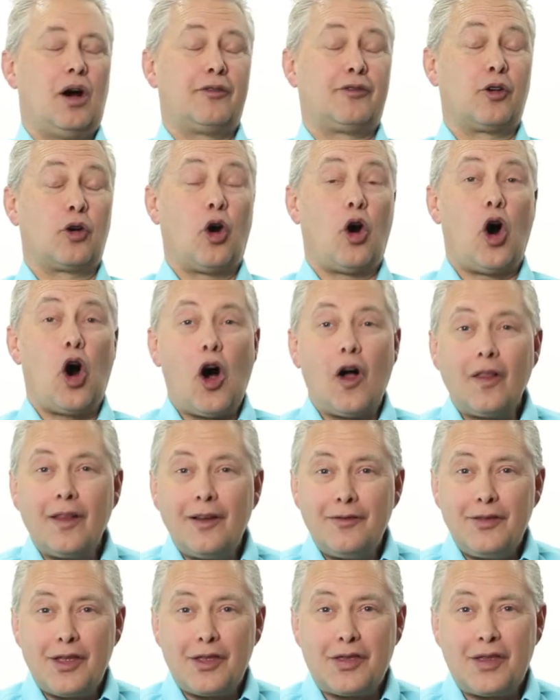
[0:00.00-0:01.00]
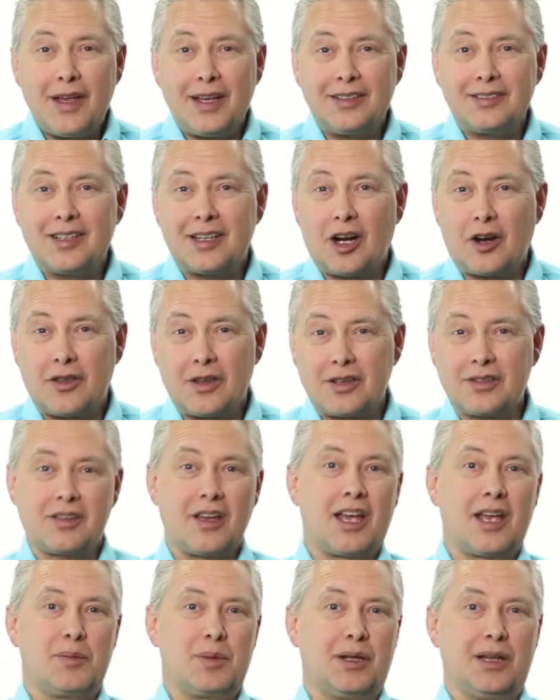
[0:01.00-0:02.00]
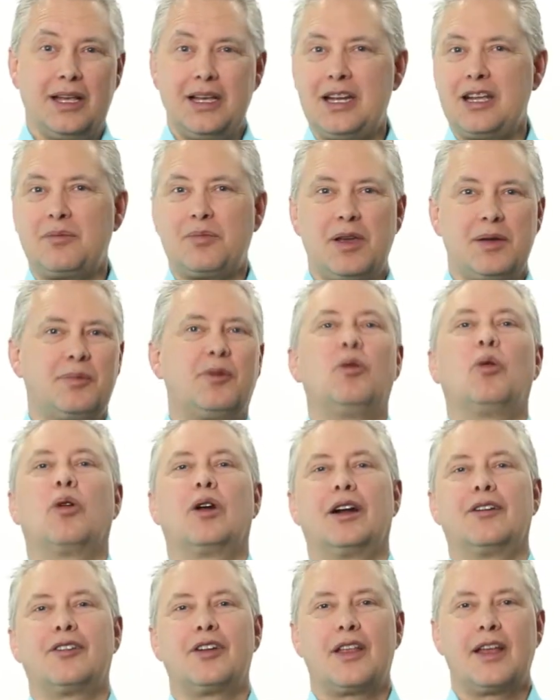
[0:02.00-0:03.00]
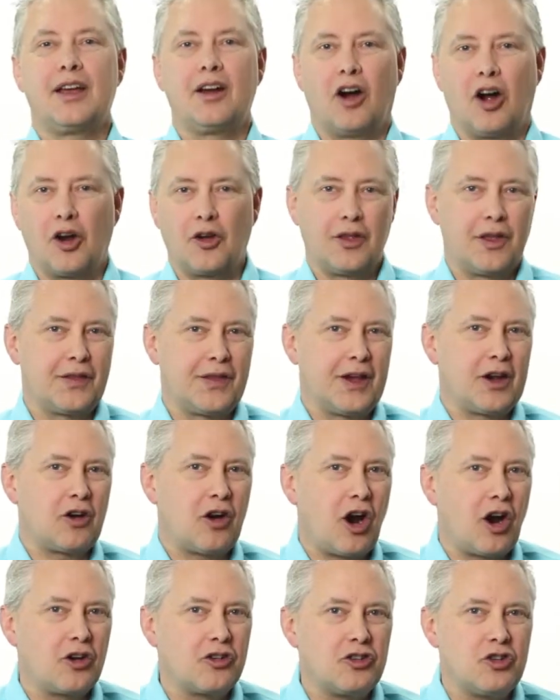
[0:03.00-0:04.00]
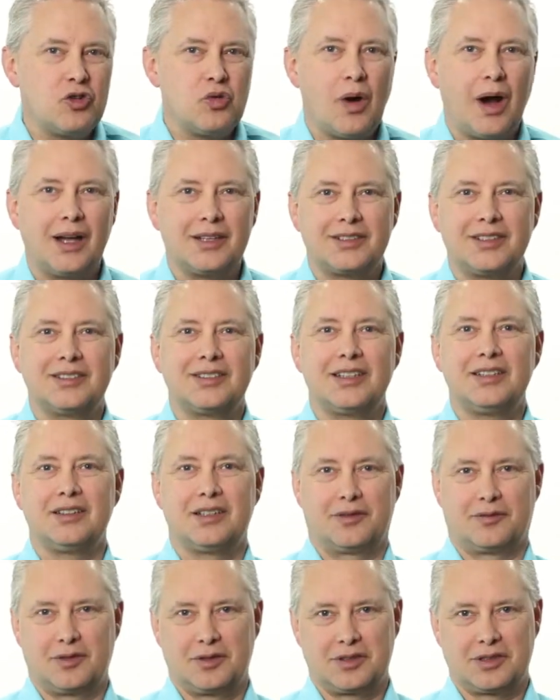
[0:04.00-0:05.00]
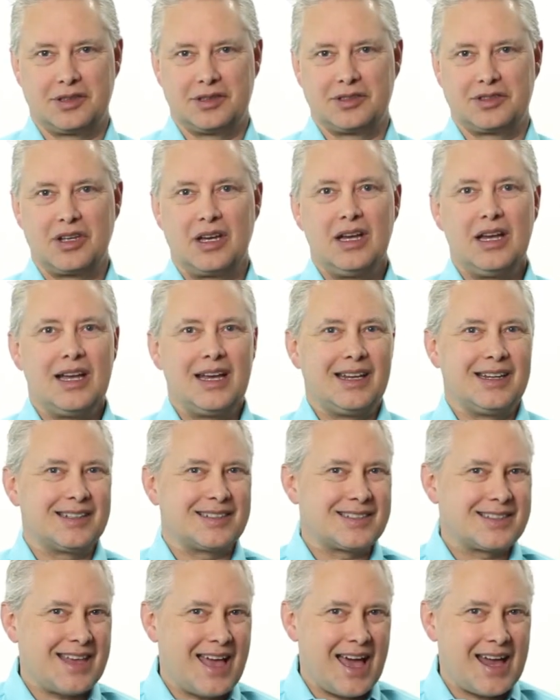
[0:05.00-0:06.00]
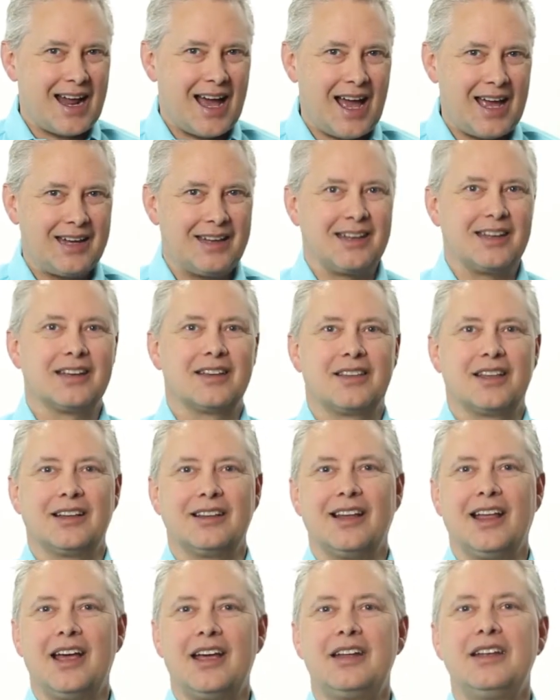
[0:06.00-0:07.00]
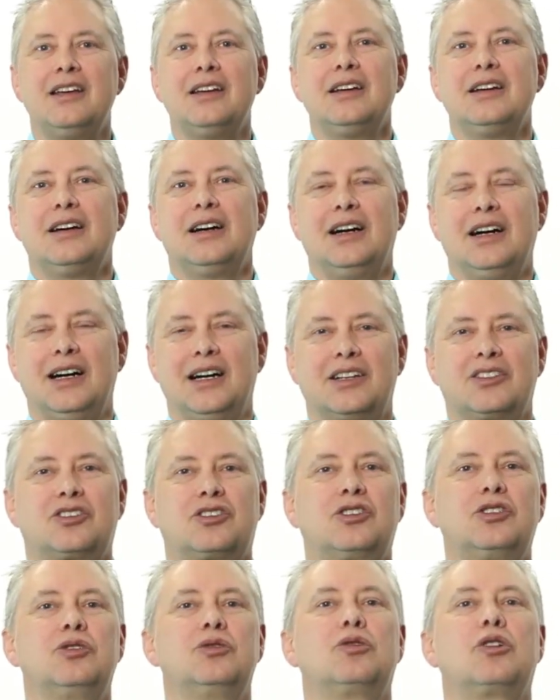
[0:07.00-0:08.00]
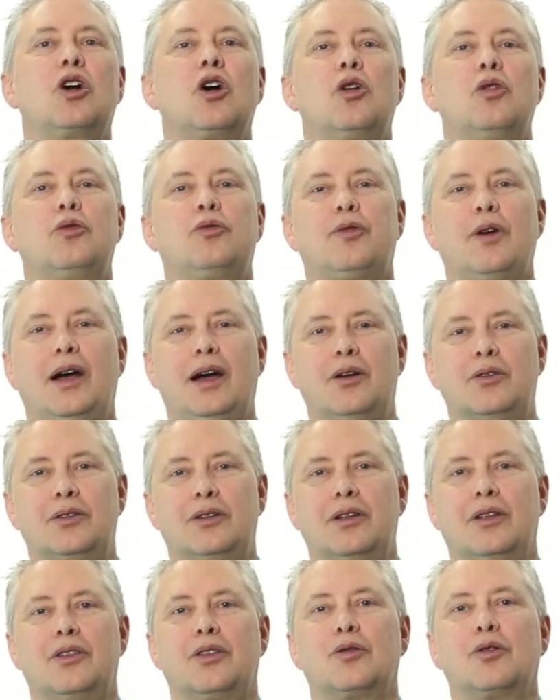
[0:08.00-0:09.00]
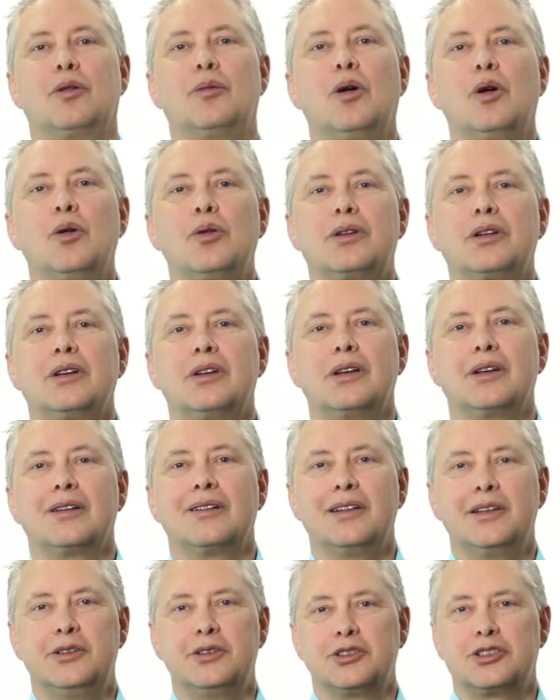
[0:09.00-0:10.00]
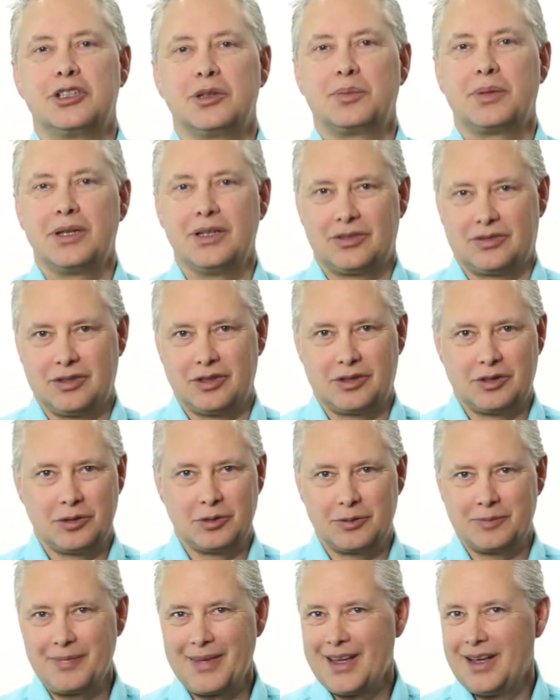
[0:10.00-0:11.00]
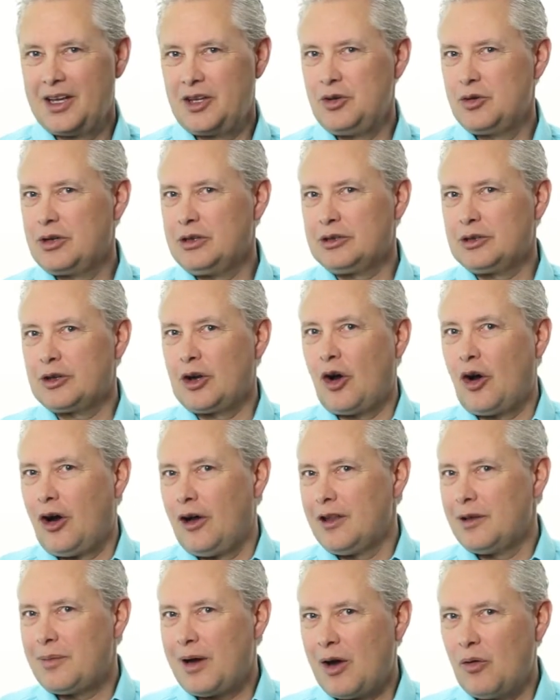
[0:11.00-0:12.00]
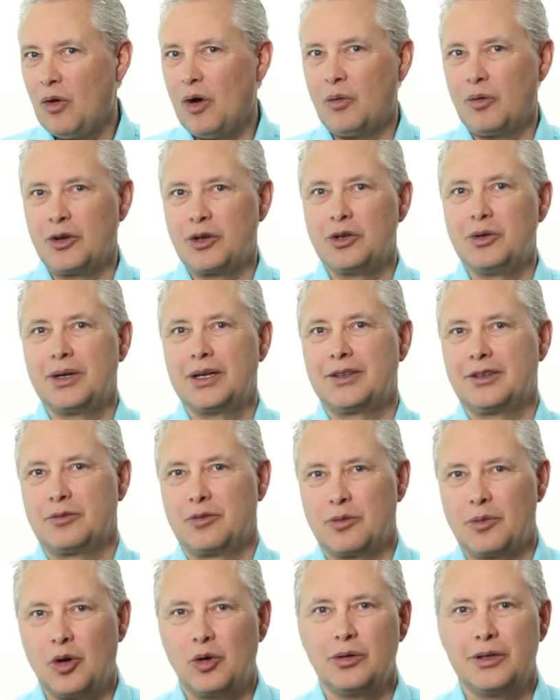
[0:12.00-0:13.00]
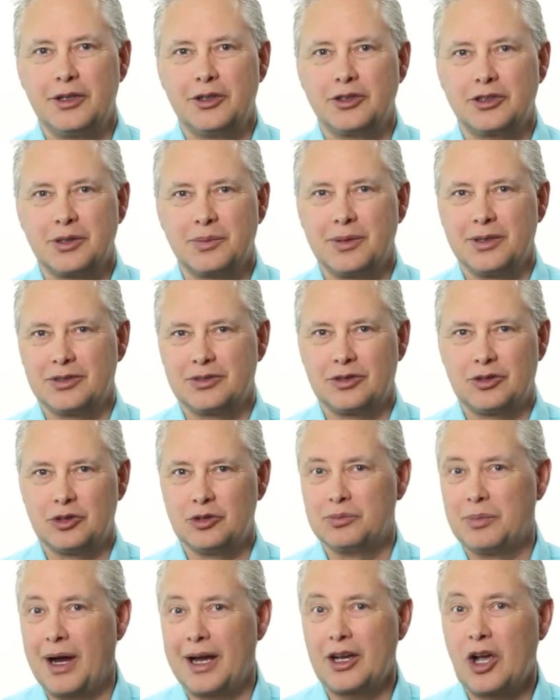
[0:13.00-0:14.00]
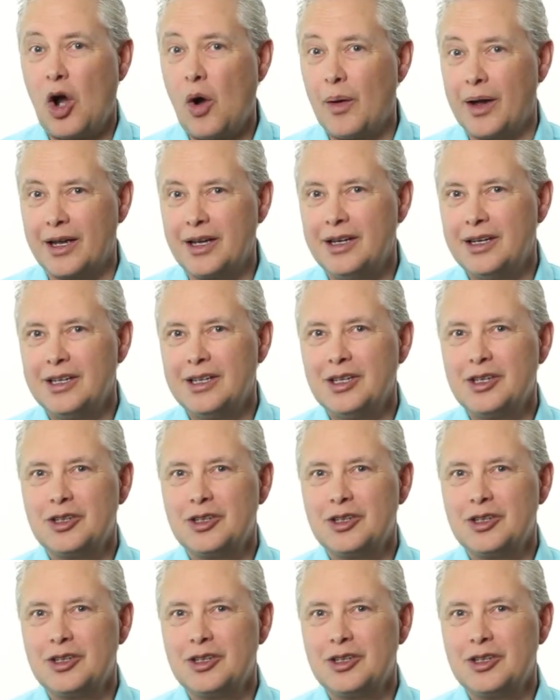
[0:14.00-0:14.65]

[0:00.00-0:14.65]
for all of the things that are the same in leading people wherever they are, that there are nuances and differences. It is that idea that led us to co-found the Remote Leadership Institute. And you can learn all about what we're doing in the Remote Leadership Institute by going